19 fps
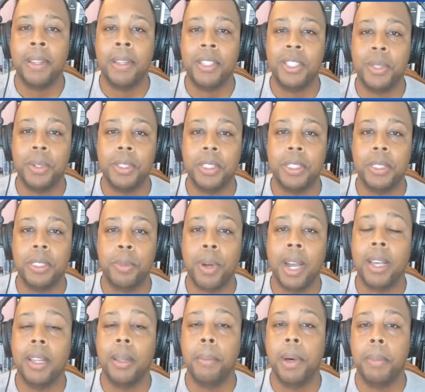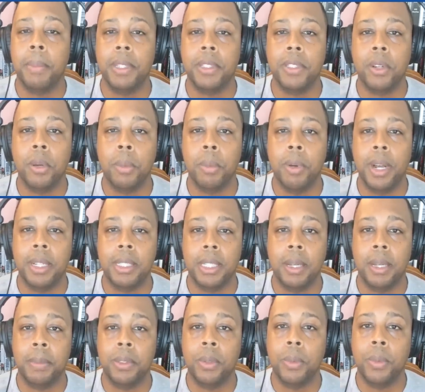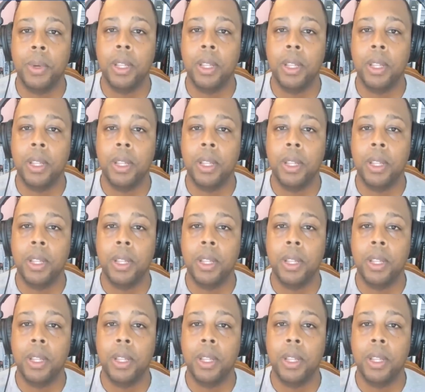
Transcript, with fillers: insurance is probably going to bump this whole project up to